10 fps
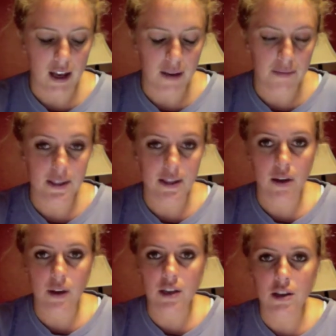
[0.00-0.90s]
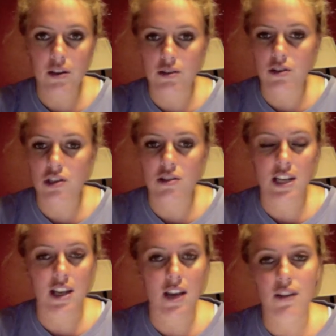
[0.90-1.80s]
So in conclusion,
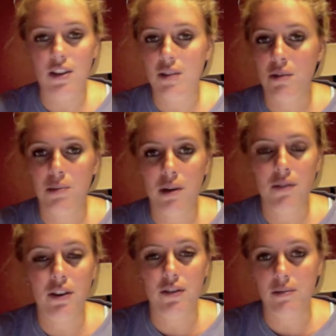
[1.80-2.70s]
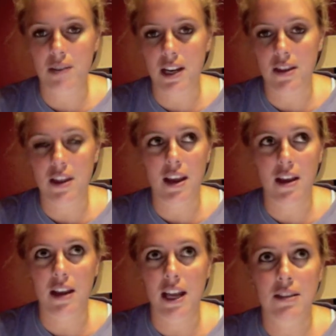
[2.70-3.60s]
like everything went perfect for me.
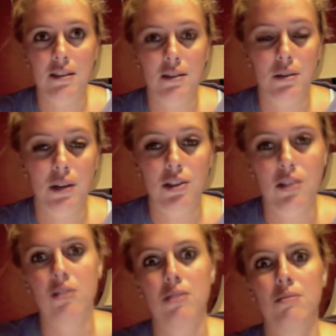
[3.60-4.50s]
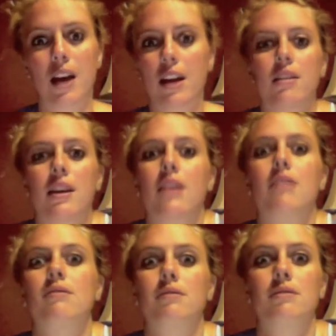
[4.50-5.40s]
They answered the questions
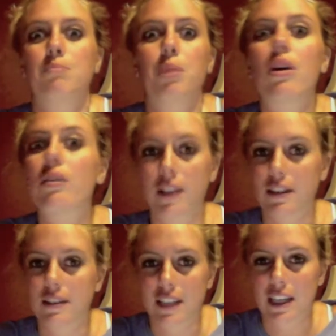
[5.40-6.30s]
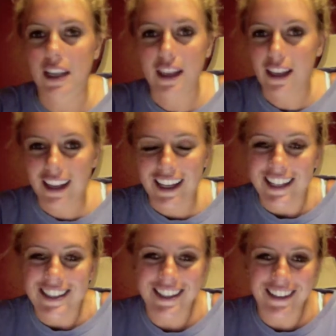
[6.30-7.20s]
perfectly.
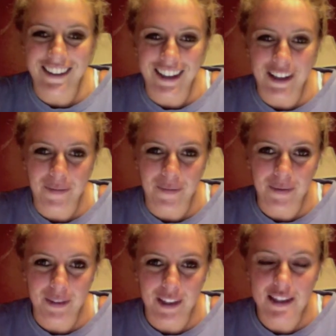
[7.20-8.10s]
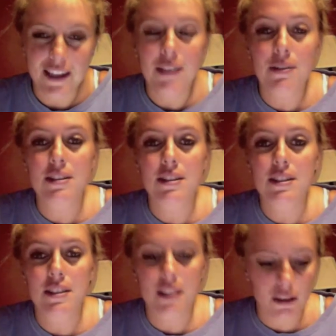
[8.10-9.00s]
So the study
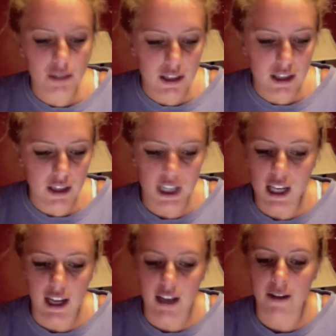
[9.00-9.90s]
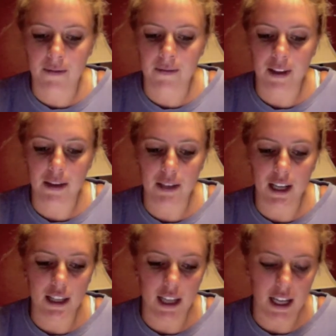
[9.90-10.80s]
was good. I'm
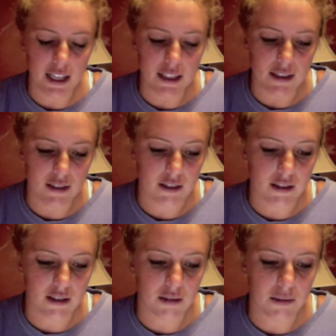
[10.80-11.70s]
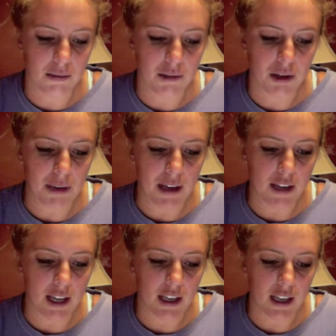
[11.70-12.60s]
glad that I got to learn a little bit more
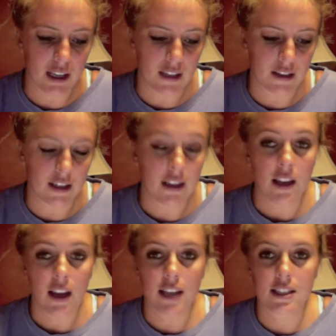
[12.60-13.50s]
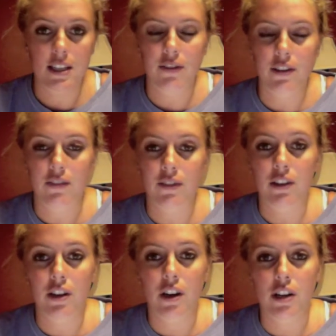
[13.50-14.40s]
about it, and I definitely
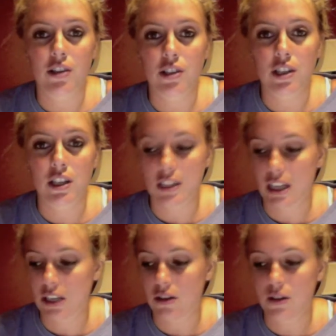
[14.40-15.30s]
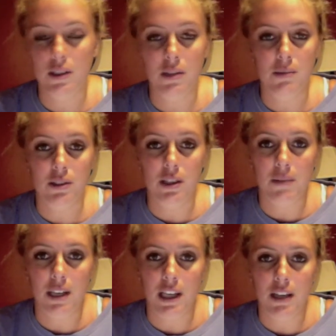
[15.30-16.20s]
feel encouraged to continue using
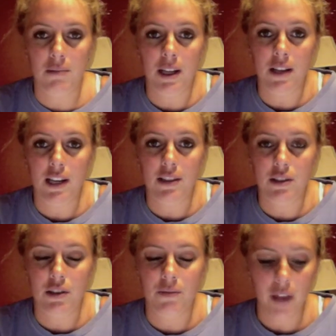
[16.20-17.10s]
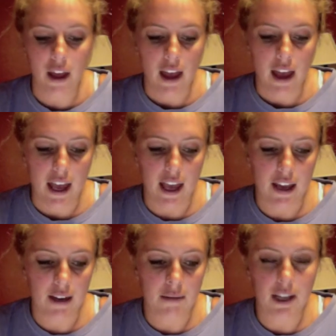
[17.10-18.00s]
multimedia in my classroom,
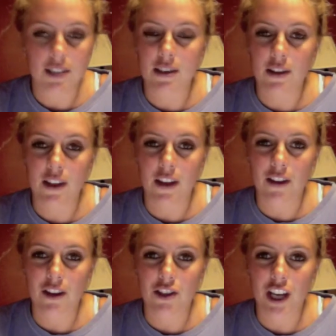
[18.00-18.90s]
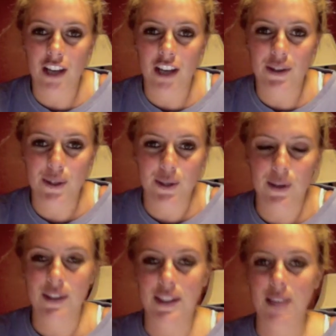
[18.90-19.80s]
and I'm glad to know that other educators are
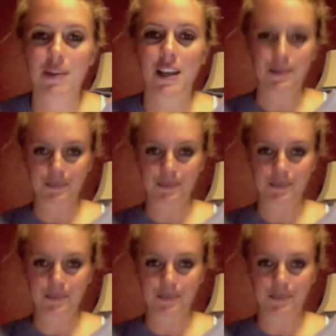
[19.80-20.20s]
doing the same thing.